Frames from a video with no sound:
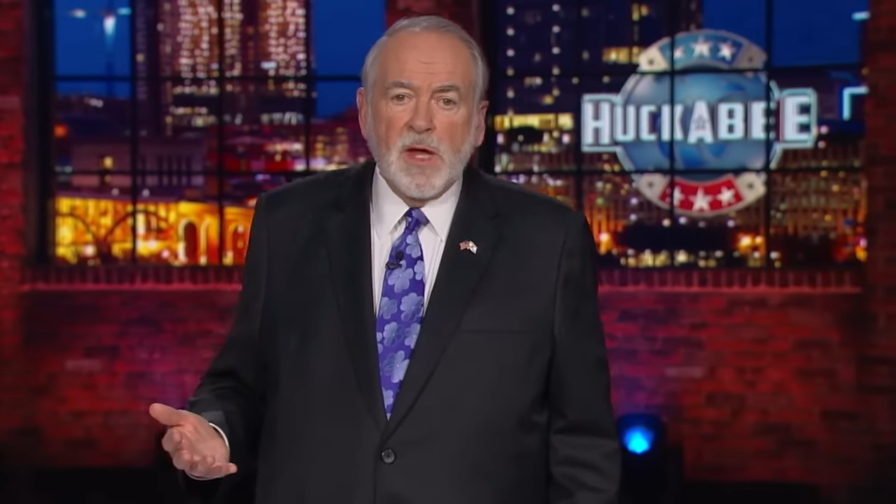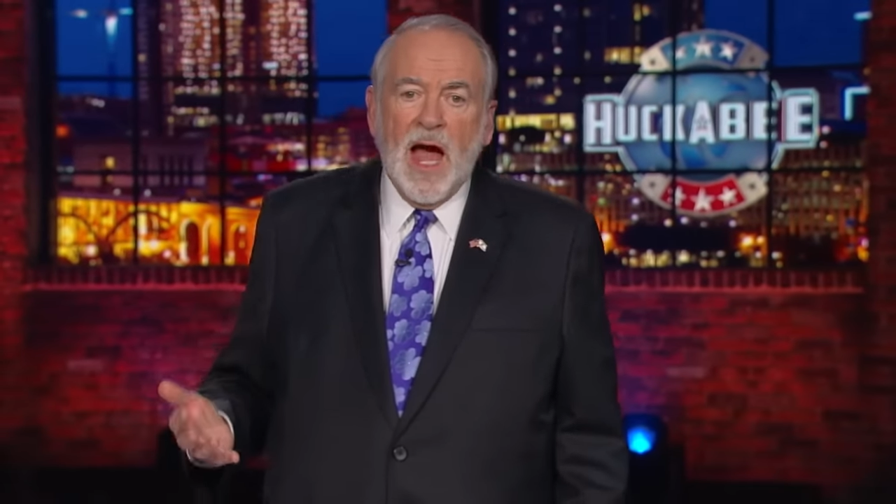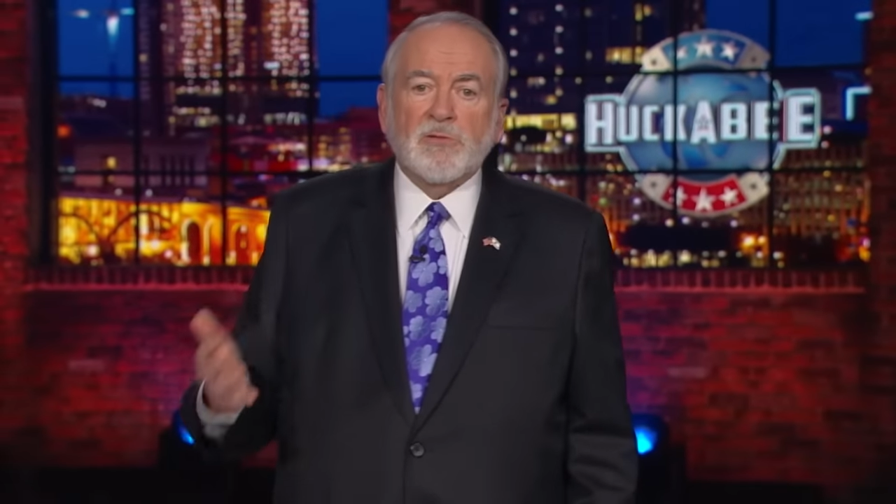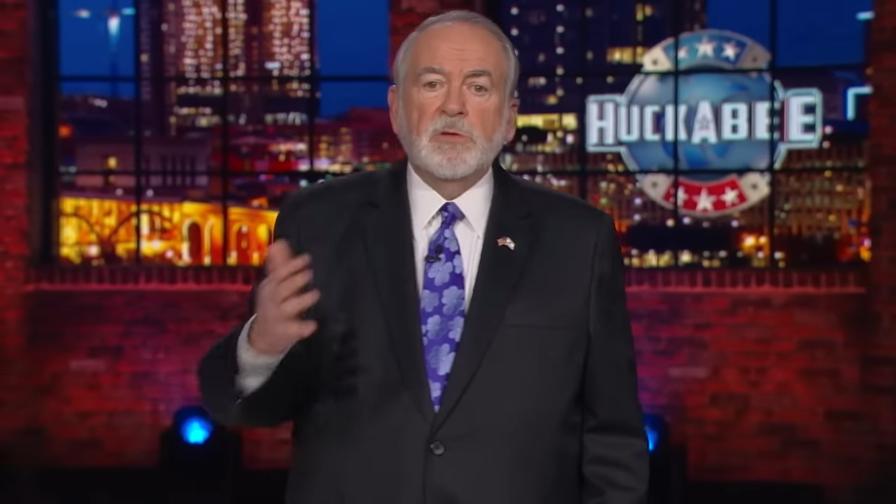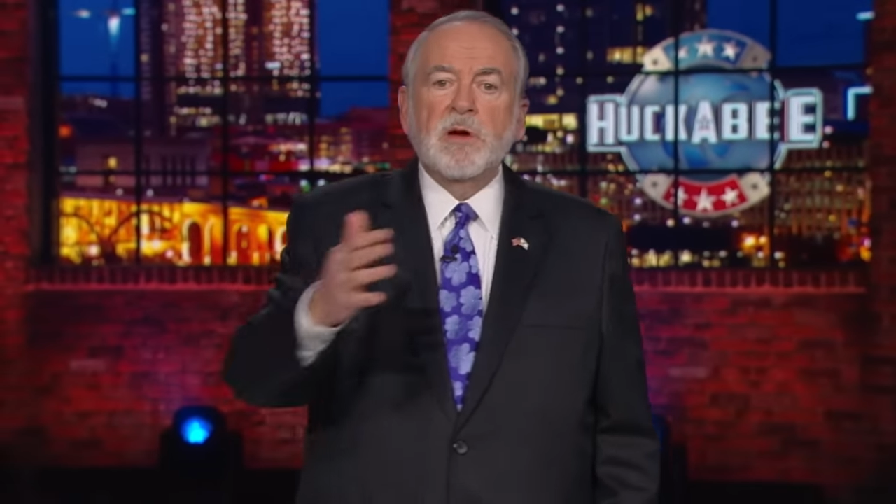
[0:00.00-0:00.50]

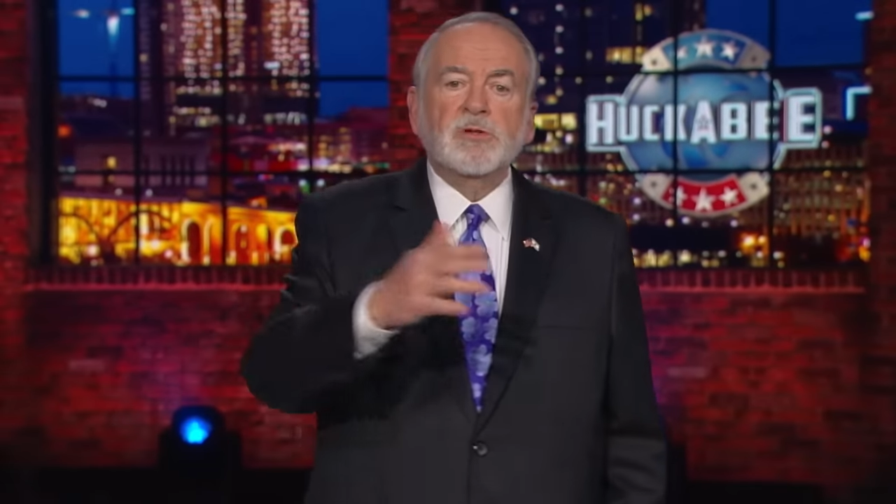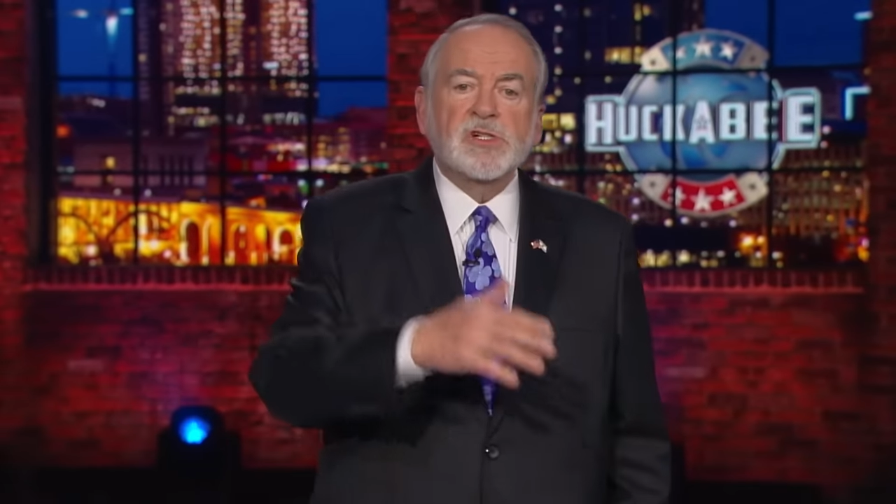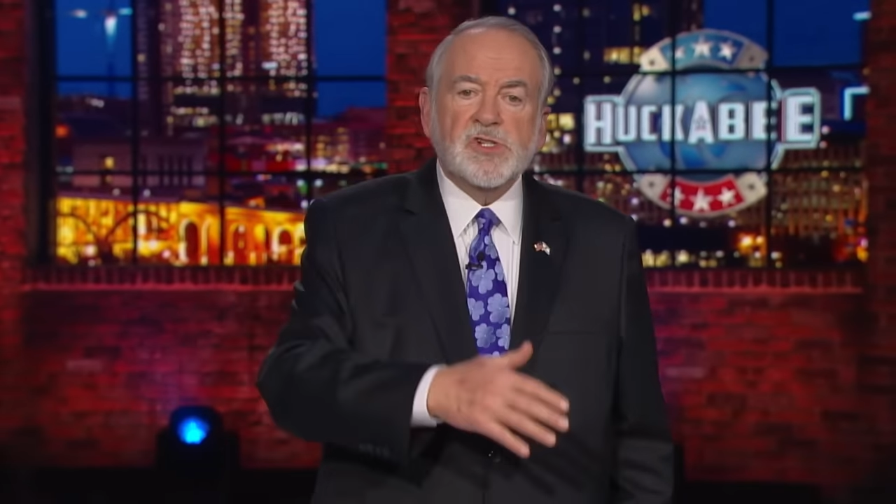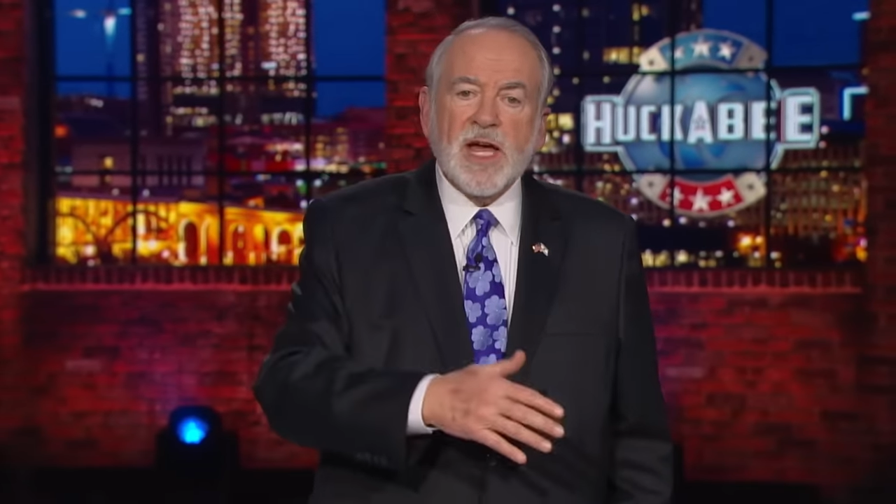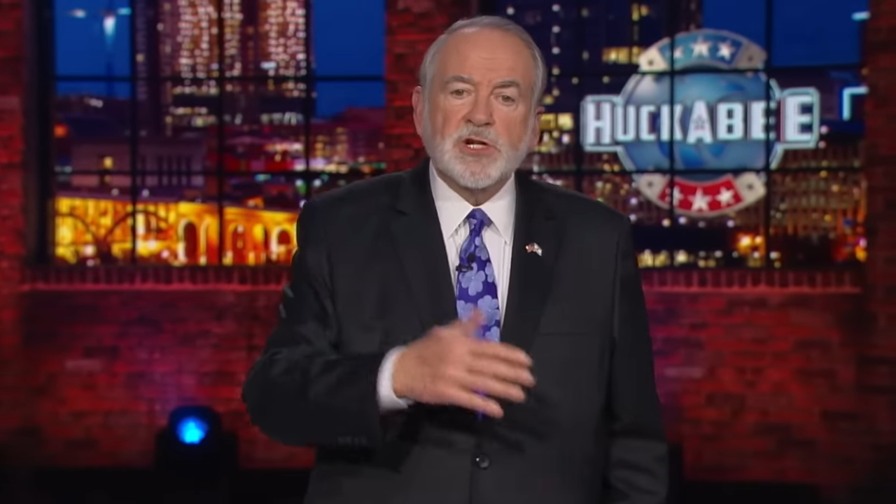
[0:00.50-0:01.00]
I remember the
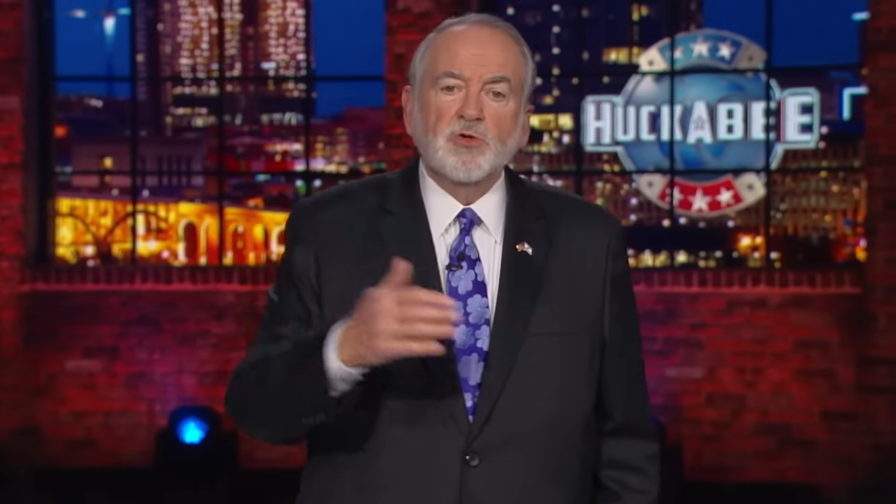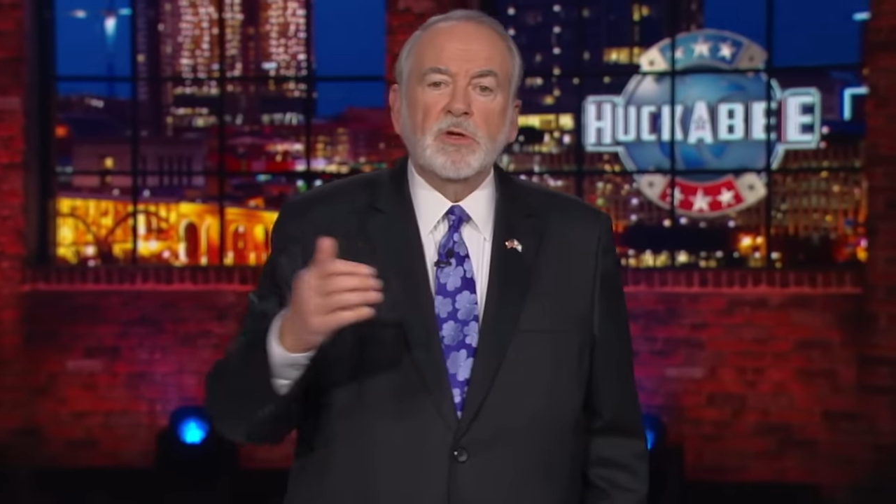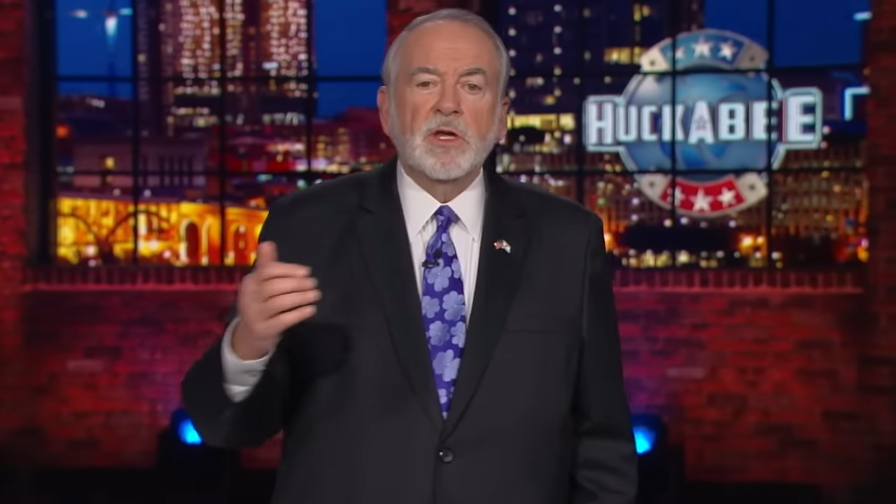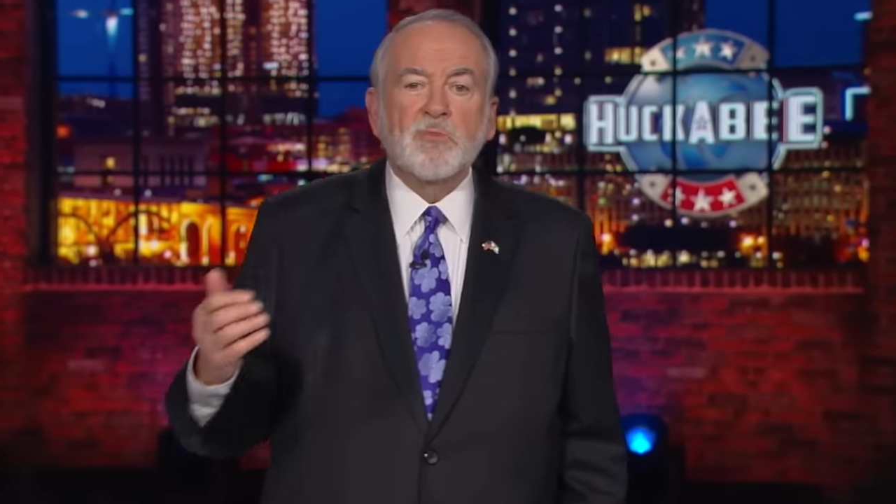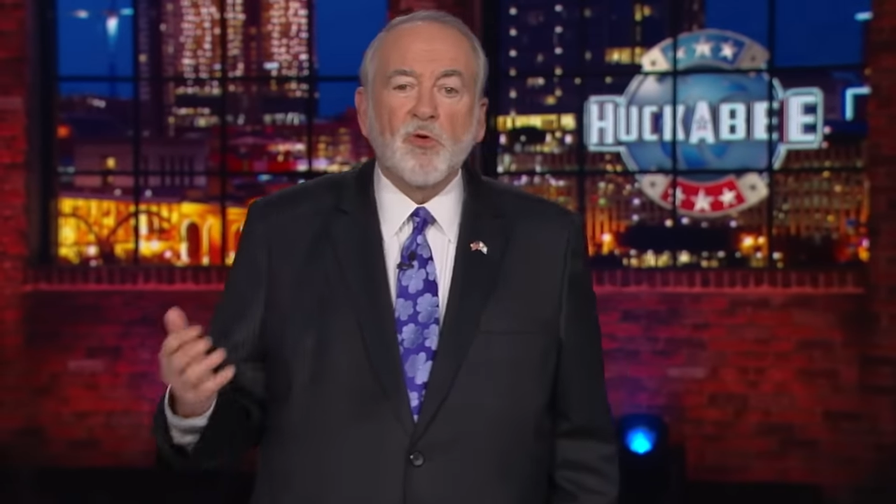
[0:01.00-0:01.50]

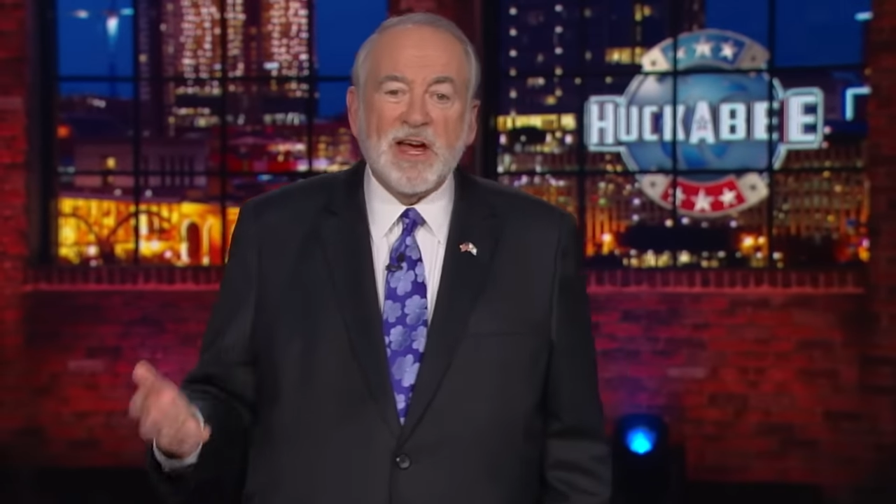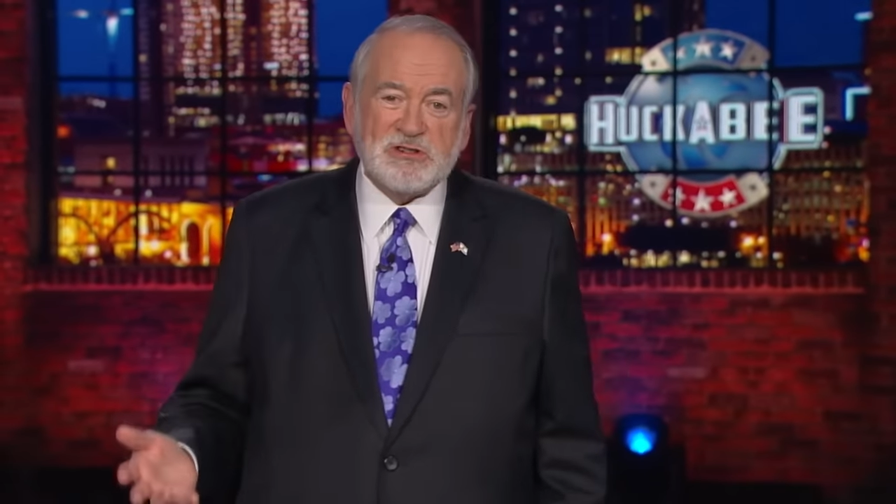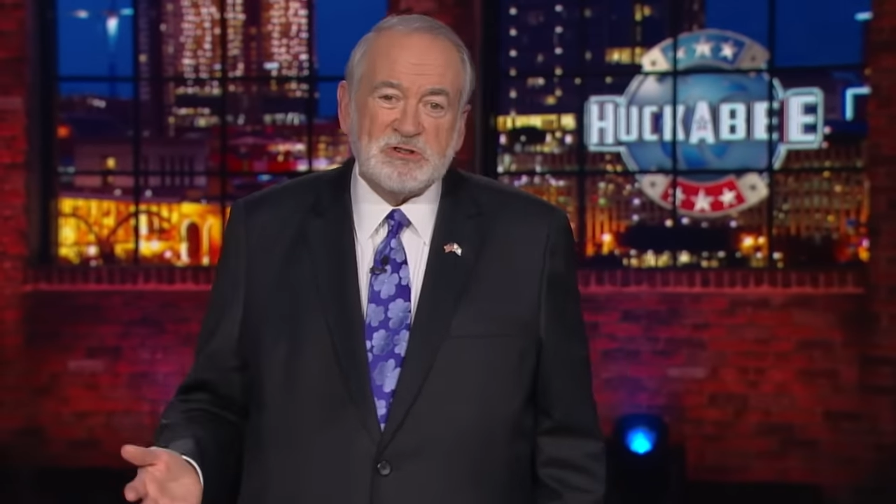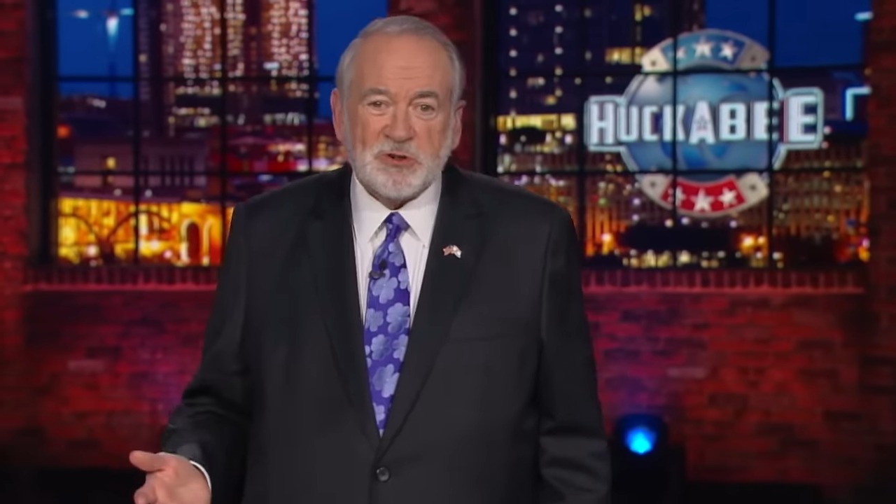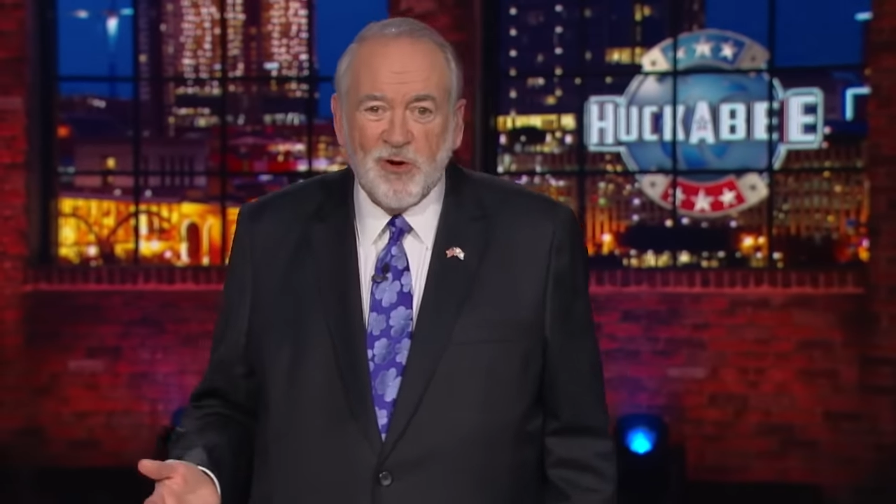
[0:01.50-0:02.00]
sexual liberation